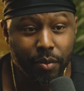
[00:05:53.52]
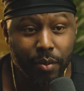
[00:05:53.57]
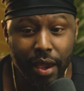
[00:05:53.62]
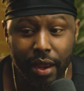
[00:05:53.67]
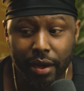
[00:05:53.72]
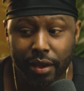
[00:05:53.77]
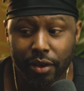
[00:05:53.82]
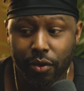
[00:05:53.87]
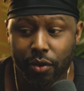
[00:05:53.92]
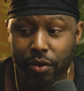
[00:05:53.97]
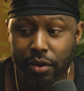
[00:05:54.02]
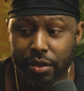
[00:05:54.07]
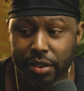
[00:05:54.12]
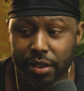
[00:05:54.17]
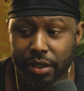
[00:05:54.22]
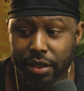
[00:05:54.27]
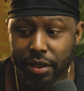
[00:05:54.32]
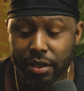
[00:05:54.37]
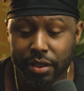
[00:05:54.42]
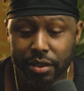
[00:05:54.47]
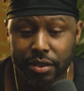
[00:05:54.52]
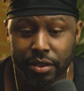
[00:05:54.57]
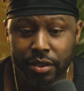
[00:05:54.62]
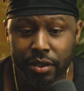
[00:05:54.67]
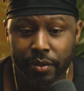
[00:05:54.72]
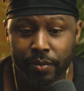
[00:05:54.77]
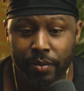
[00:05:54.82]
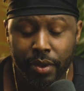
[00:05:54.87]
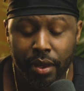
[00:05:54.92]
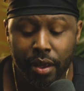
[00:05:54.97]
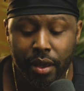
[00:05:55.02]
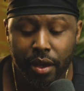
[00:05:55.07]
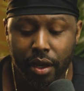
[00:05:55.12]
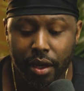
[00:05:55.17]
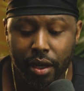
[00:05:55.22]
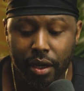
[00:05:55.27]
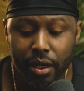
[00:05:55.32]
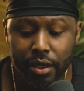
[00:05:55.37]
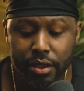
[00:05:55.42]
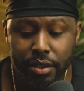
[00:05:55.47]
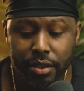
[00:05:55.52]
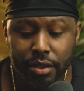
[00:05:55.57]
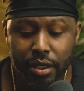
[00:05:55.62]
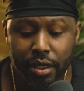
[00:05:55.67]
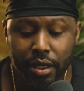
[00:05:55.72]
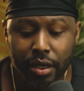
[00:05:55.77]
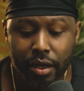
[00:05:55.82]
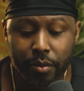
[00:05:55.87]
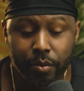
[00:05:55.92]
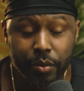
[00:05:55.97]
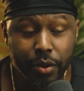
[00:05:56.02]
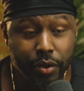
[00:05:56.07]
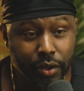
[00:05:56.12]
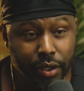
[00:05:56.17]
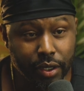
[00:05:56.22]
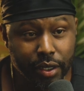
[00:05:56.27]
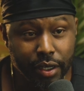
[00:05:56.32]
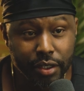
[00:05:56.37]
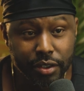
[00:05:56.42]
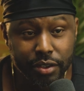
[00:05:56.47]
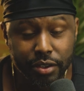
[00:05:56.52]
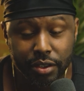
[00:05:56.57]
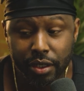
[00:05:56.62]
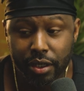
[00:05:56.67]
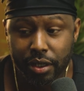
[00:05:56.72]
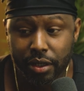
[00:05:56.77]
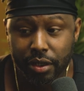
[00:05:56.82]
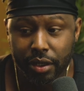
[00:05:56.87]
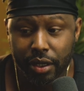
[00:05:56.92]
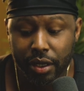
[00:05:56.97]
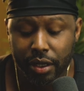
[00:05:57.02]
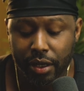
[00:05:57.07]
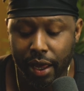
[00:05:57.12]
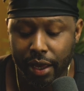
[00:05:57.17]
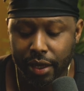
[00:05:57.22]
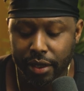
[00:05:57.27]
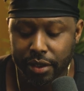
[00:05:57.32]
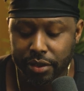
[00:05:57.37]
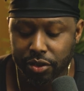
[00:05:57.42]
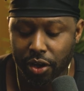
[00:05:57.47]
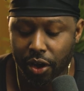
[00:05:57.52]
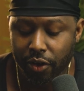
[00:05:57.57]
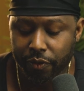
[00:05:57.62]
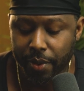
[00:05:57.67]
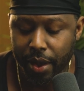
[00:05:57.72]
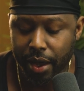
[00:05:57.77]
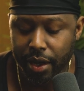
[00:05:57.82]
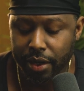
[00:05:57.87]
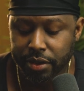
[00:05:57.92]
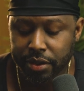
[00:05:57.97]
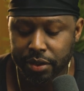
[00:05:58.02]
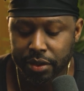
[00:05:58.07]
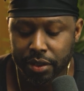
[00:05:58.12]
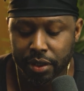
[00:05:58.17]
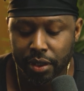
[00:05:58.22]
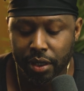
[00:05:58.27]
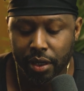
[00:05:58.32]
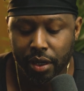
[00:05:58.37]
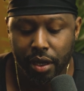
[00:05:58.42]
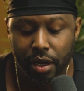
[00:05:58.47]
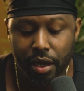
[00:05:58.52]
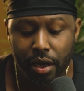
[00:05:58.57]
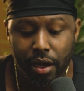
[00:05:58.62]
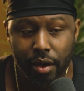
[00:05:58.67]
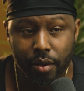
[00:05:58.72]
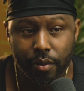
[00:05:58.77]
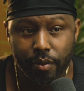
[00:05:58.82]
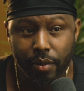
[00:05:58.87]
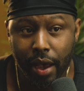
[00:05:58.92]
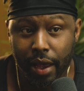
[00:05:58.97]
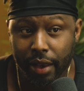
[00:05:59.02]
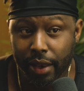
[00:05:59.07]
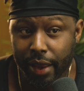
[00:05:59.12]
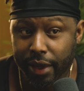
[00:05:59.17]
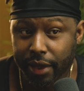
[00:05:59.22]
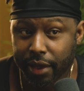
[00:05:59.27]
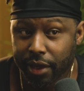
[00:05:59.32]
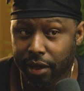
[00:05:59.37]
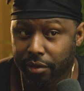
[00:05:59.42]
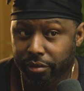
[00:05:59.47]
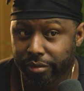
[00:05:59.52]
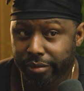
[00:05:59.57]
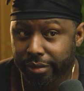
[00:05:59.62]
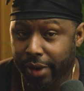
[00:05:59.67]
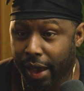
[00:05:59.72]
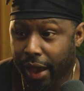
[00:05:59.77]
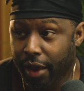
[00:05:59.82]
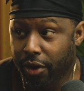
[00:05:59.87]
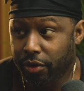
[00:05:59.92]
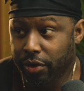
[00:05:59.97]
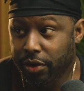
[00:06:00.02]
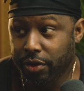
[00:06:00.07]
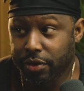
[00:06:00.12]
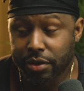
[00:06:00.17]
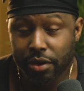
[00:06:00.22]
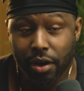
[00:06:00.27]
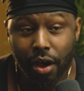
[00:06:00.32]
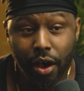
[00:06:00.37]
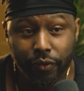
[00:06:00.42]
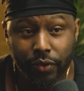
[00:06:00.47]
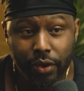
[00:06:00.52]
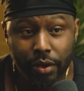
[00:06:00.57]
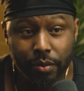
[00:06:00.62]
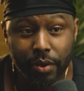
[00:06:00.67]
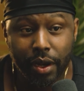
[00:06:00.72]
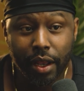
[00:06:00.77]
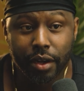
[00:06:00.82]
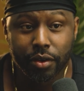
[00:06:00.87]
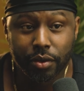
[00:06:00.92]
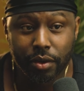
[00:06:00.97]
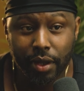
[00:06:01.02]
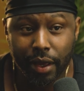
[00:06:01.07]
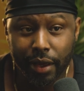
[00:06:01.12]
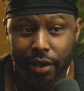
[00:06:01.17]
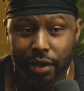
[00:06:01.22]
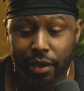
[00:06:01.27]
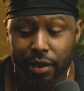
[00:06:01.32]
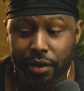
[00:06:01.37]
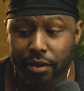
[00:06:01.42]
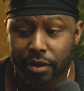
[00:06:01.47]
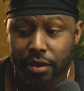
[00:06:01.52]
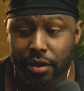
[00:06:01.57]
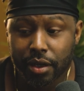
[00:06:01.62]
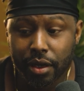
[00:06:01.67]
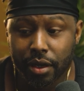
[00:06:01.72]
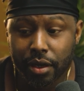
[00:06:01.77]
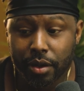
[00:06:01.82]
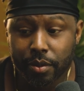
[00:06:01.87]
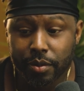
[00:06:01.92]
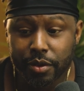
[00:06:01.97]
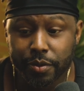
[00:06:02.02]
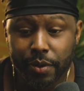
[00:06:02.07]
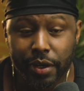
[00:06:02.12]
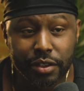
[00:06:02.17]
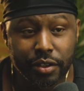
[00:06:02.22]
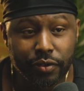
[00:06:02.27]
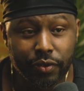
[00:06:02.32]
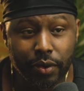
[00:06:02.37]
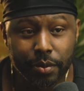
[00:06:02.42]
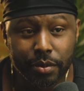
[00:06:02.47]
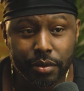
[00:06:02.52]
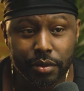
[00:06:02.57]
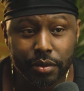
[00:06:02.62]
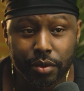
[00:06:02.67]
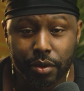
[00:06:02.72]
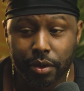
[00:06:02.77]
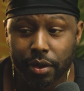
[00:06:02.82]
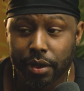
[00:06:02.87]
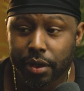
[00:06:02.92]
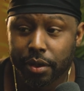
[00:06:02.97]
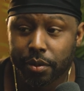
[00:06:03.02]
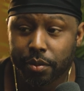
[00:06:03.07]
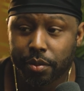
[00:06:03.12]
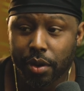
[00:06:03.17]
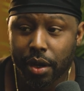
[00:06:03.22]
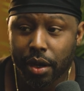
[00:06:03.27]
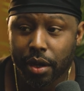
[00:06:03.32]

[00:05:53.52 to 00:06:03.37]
Manny Ortiz beauty dish and light a softbox. I like it. I don't use it often, but I do like it, especially if I'm doing